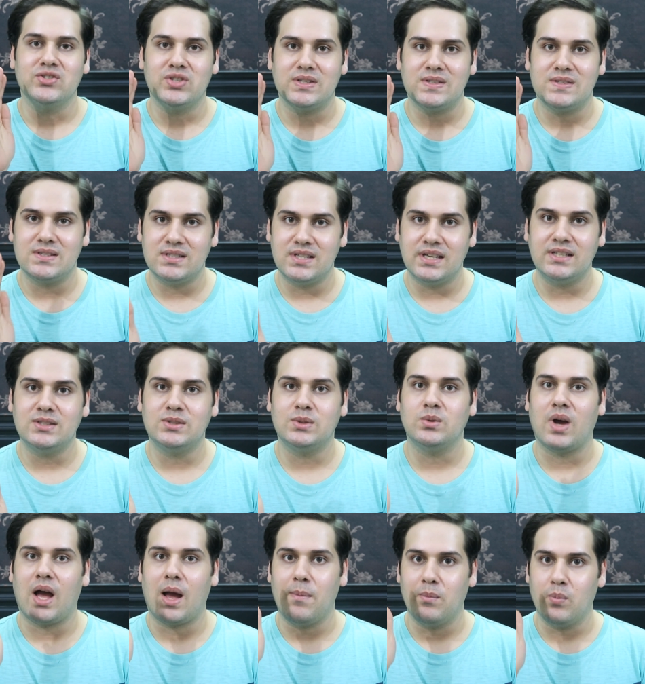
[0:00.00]
Just stick
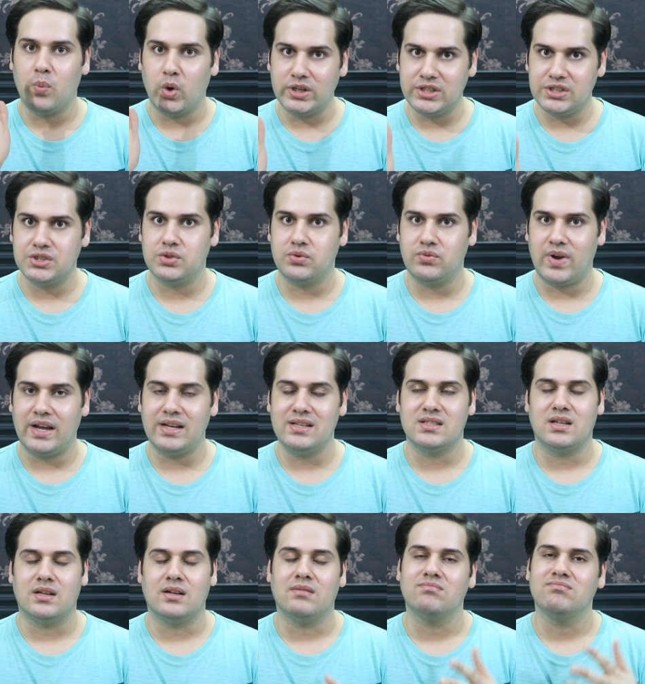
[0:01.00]
to a
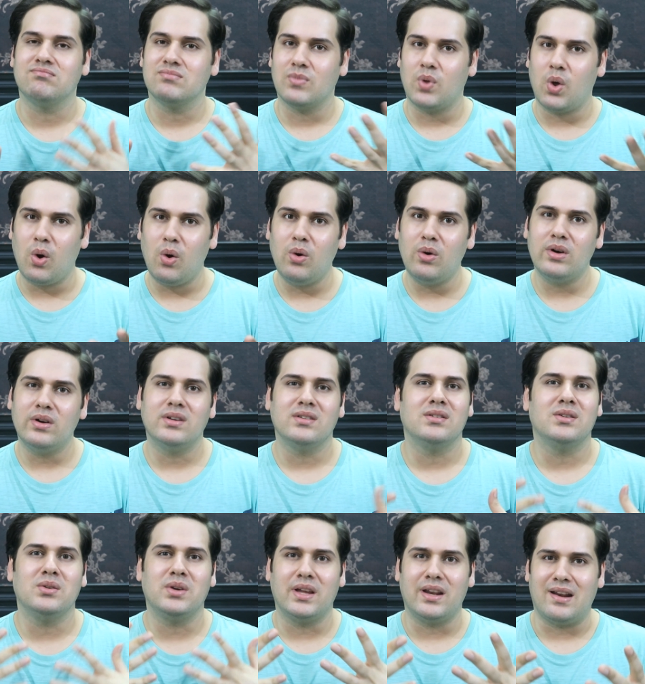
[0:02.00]
moisturizer,
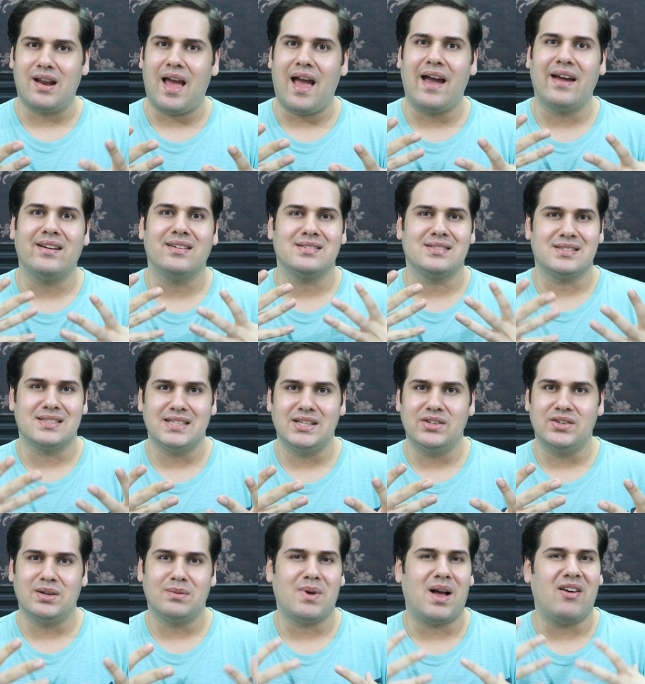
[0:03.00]
or you can add a
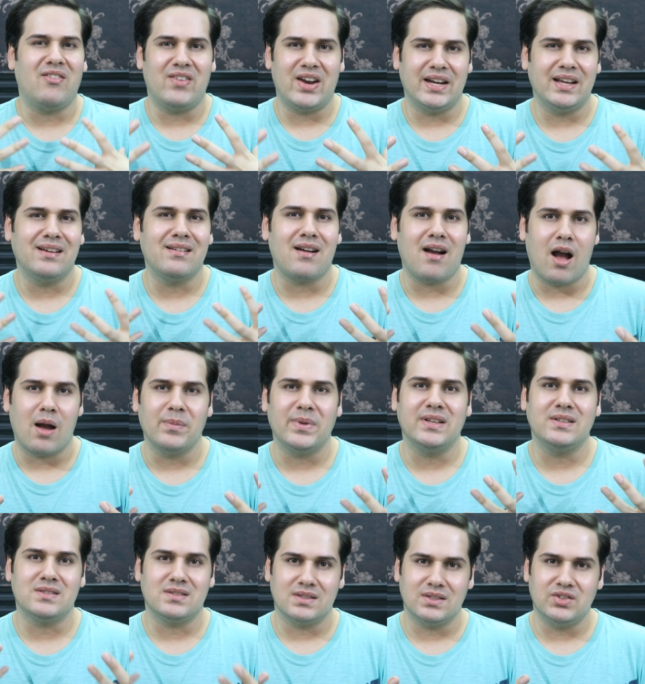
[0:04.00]
serum, a very
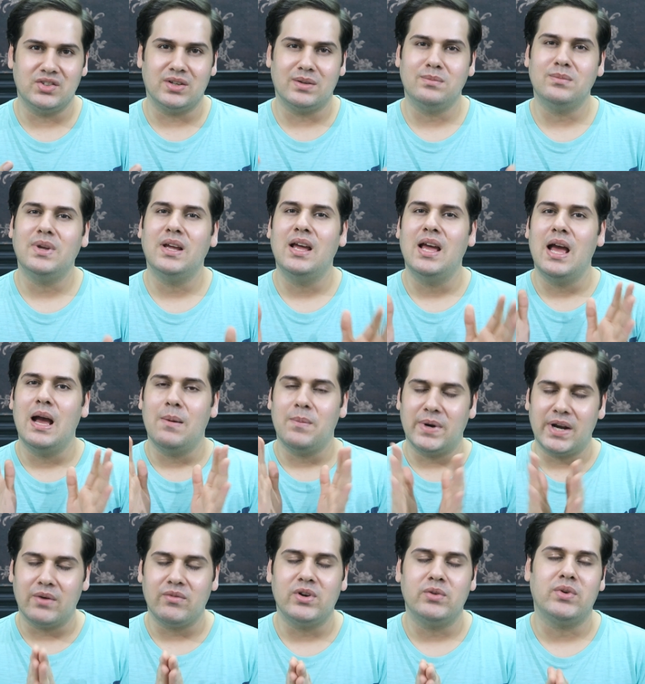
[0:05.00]
calming serum,
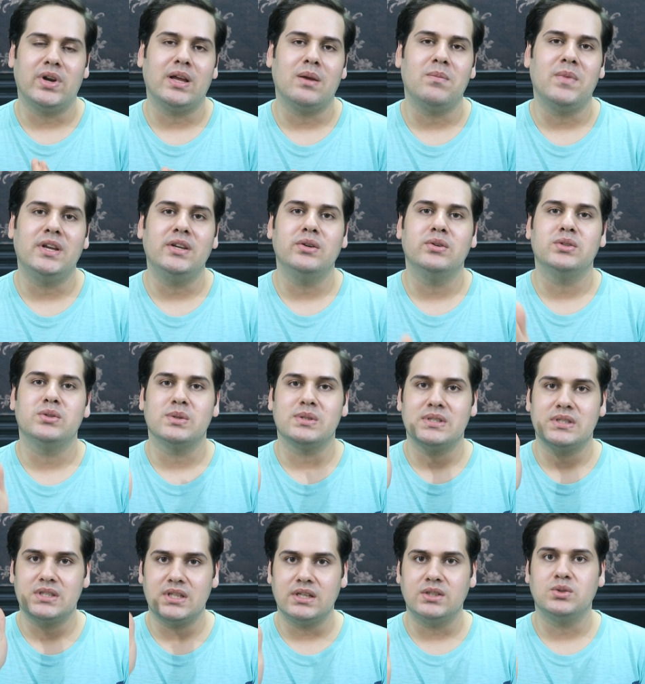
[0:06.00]
but I will recommend you to
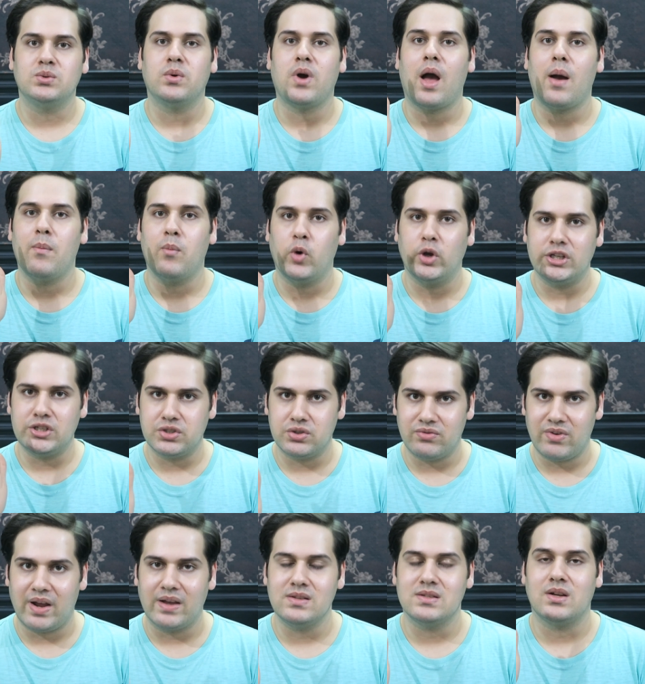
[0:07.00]
stick to a
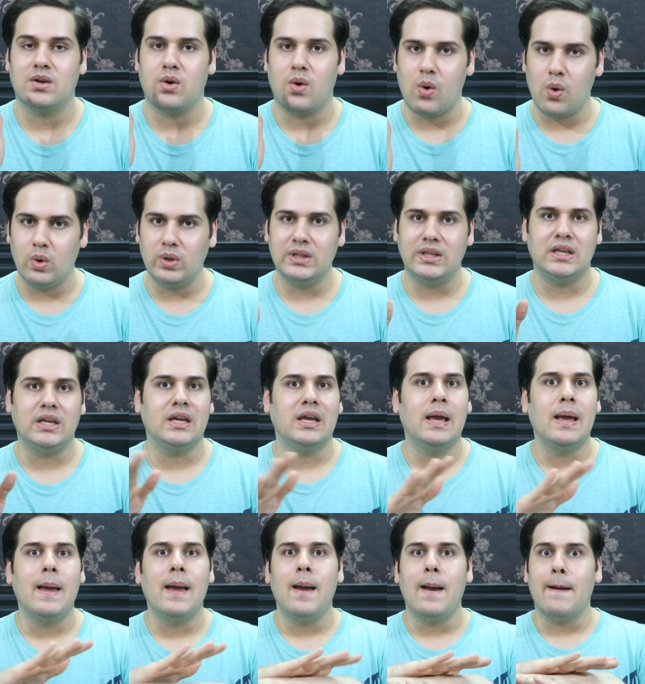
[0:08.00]
moisturizer
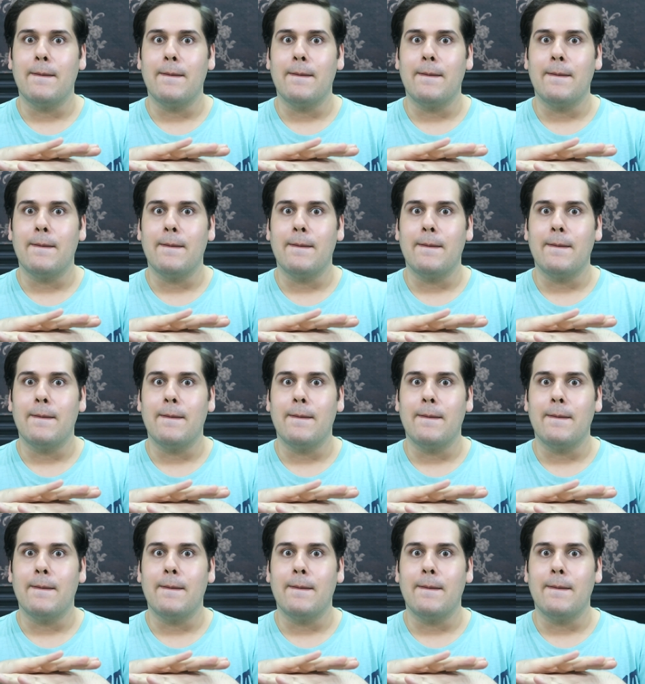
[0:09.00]
only.